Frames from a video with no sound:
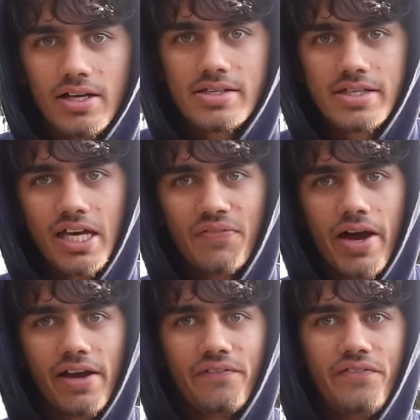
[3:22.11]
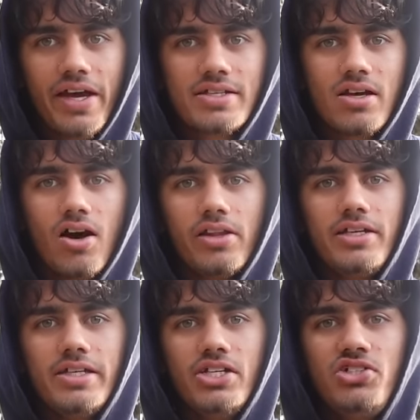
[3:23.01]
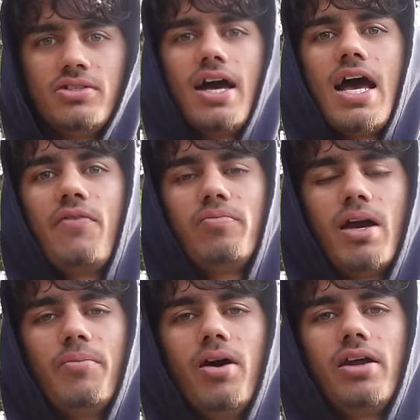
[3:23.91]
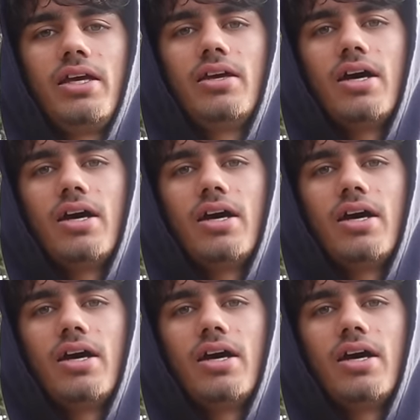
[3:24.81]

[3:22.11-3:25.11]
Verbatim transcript: see if I can fix all these issues I have with my body.